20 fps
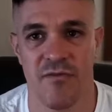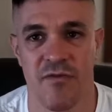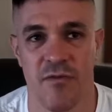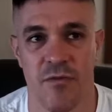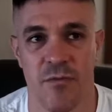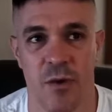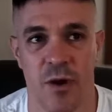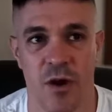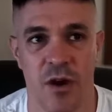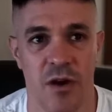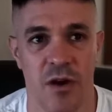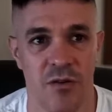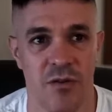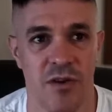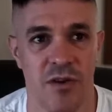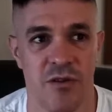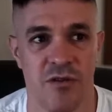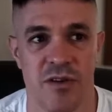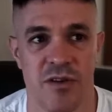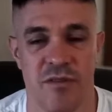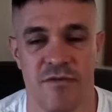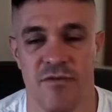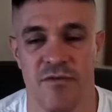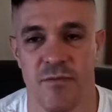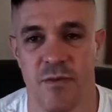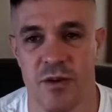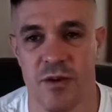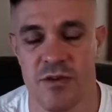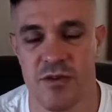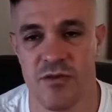for my own use and for
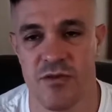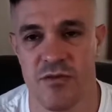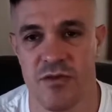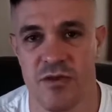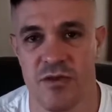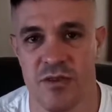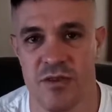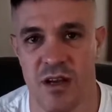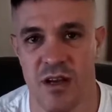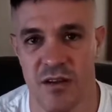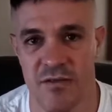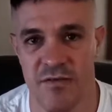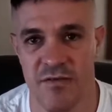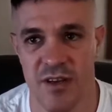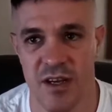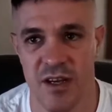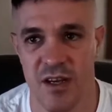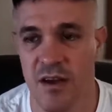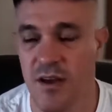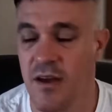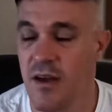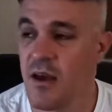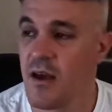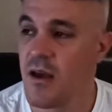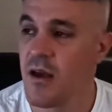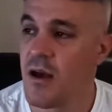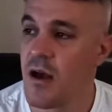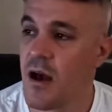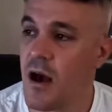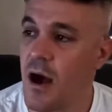my students' safety.
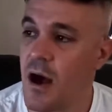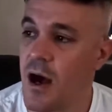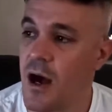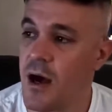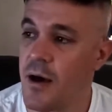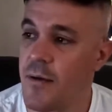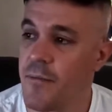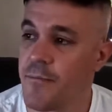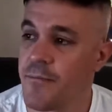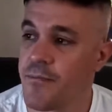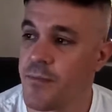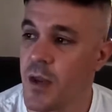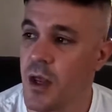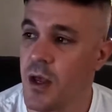But